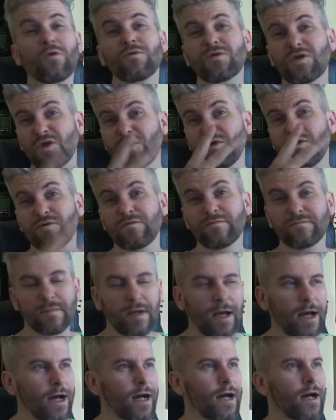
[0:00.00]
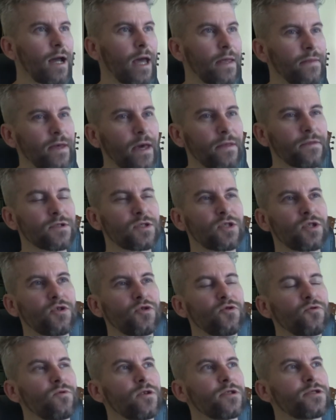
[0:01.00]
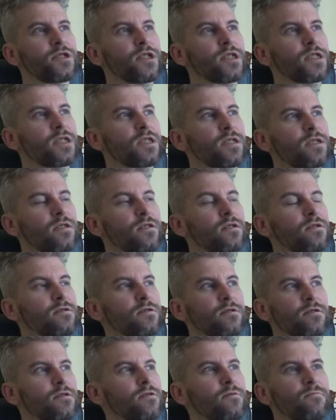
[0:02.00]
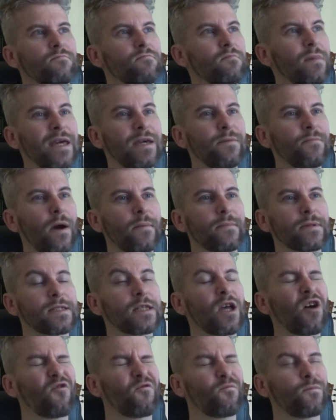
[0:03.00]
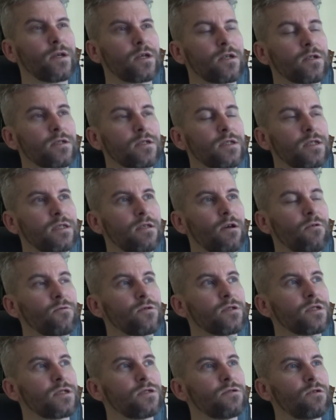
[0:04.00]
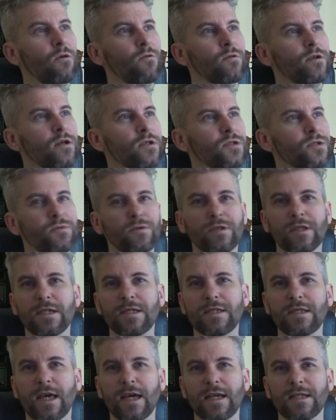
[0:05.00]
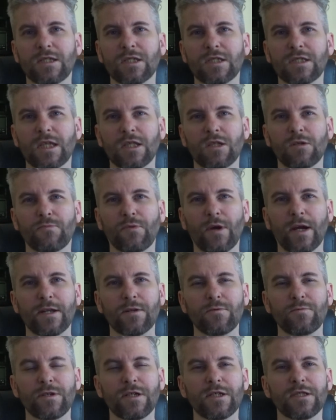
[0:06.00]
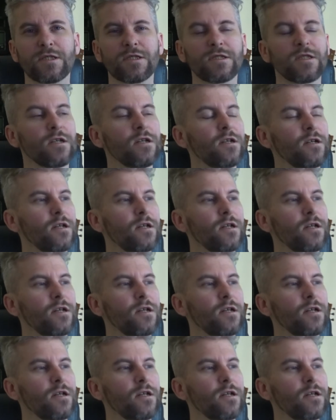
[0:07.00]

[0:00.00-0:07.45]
Two. And the other two were just me by myself because there was no one else really there to celebrate it with.